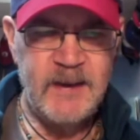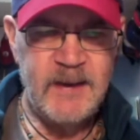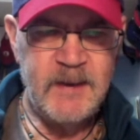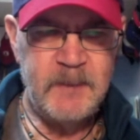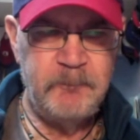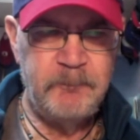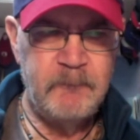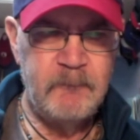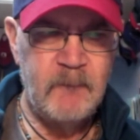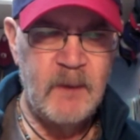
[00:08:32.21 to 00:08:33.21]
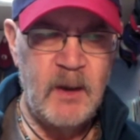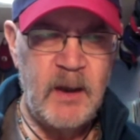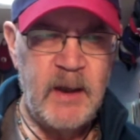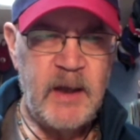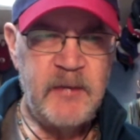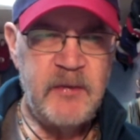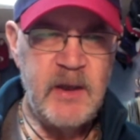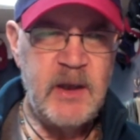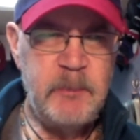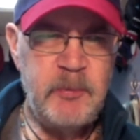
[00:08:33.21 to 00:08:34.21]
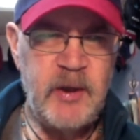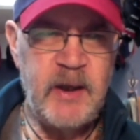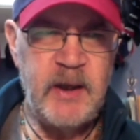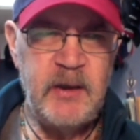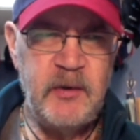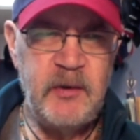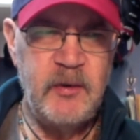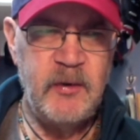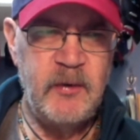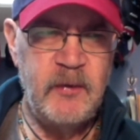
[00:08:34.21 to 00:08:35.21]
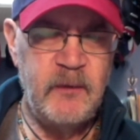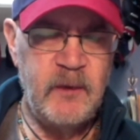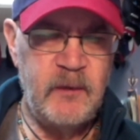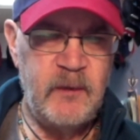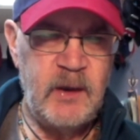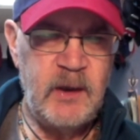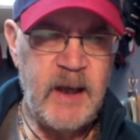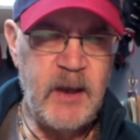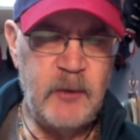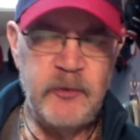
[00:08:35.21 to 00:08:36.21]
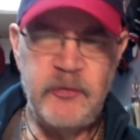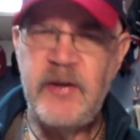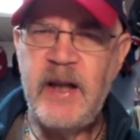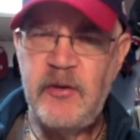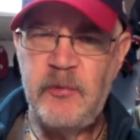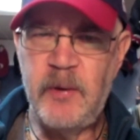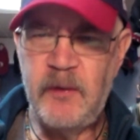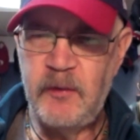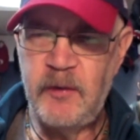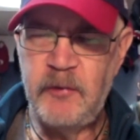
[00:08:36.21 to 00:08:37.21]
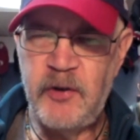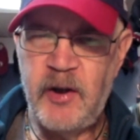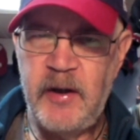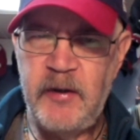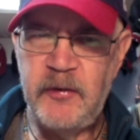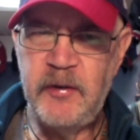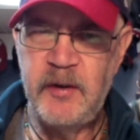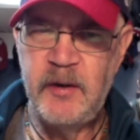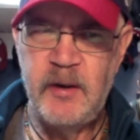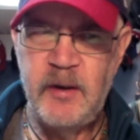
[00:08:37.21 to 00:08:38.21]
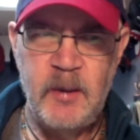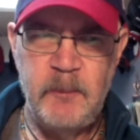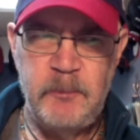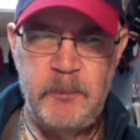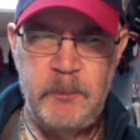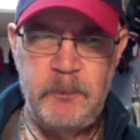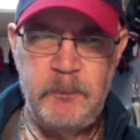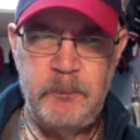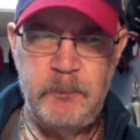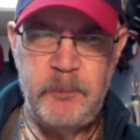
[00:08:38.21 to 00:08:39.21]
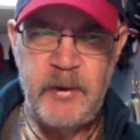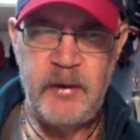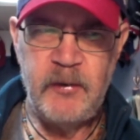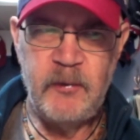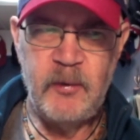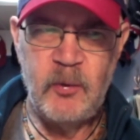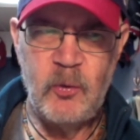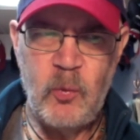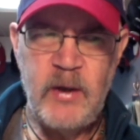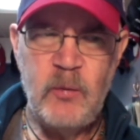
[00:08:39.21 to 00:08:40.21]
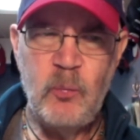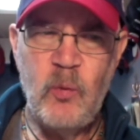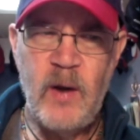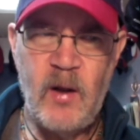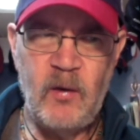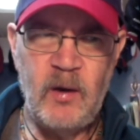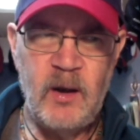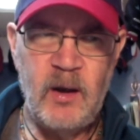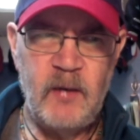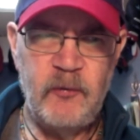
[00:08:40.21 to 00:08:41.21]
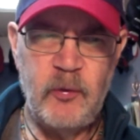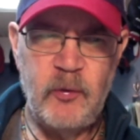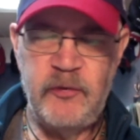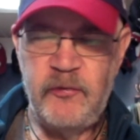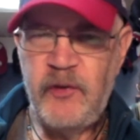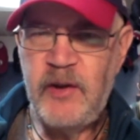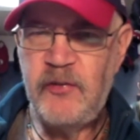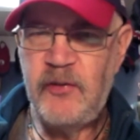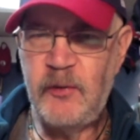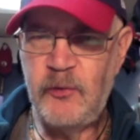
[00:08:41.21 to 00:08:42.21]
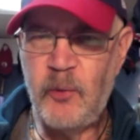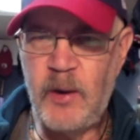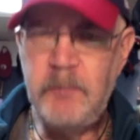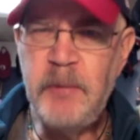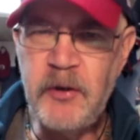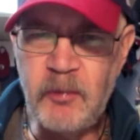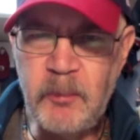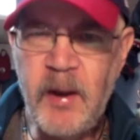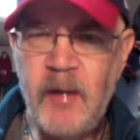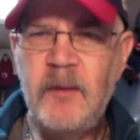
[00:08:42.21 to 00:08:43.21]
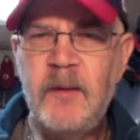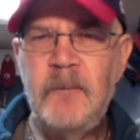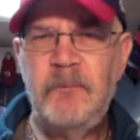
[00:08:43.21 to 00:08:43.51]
Uh, and I think he played the elder statesman, the retired player, quite well. Of course, in Fences, he was quite bitter about